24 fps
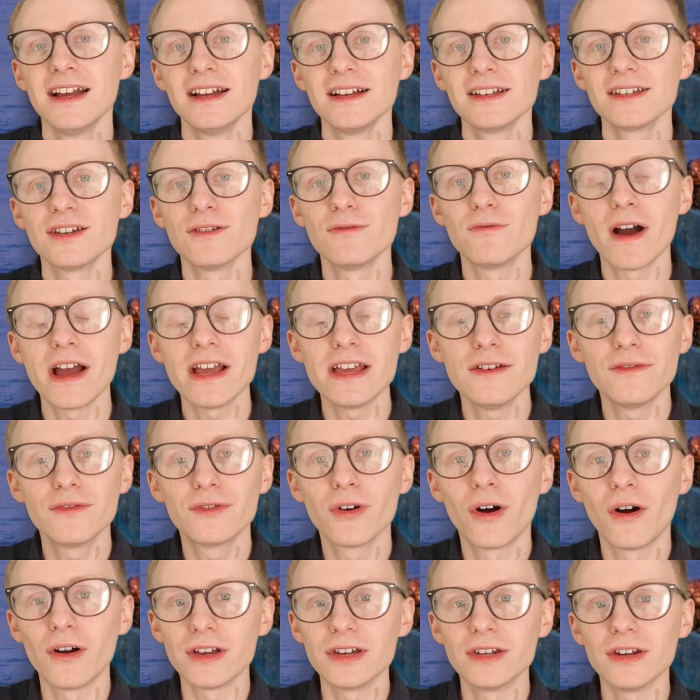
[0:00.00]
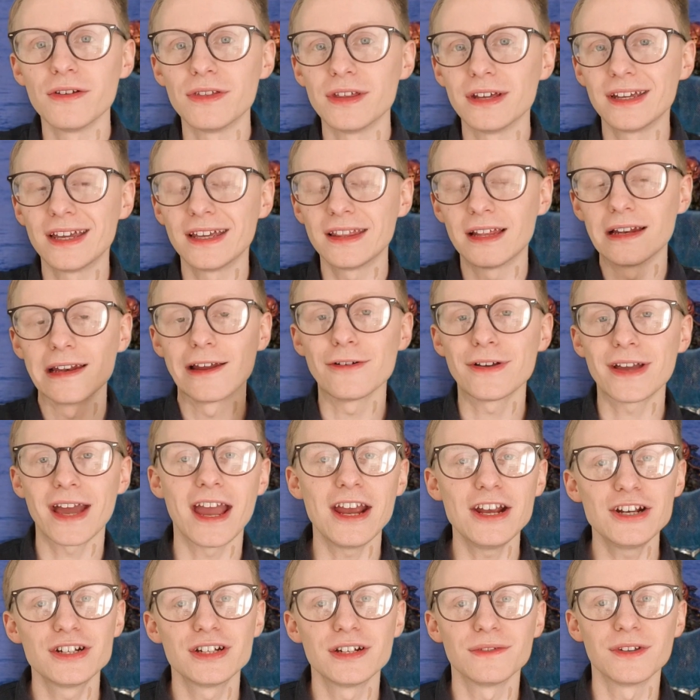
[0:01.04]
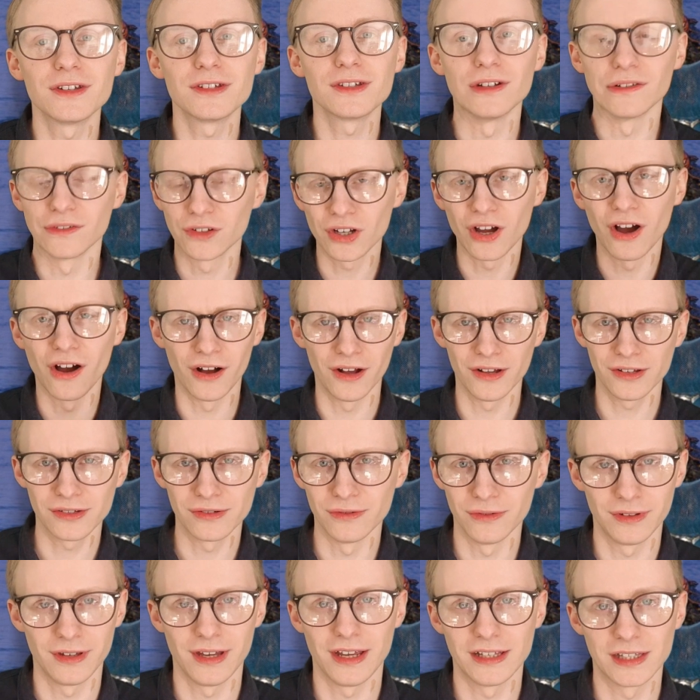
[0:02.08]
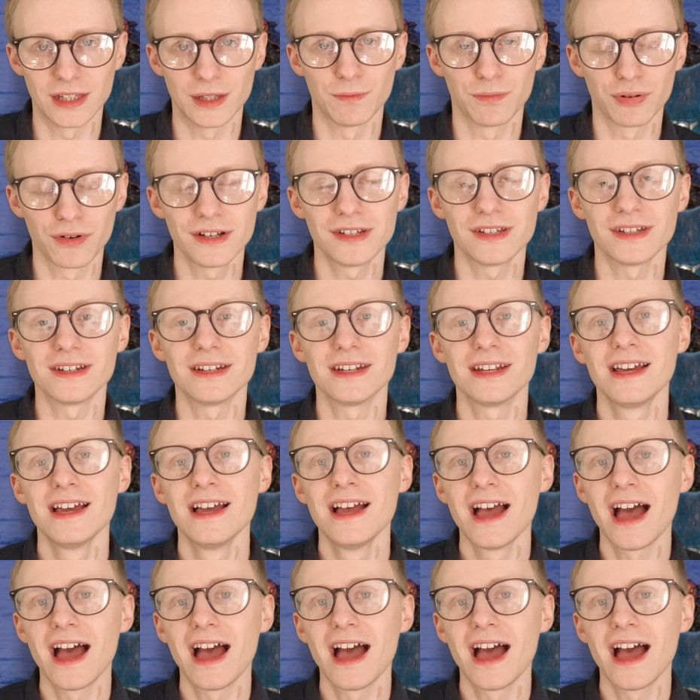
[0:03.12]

So where you've got, you know, the location of the sort of castle that is the prison,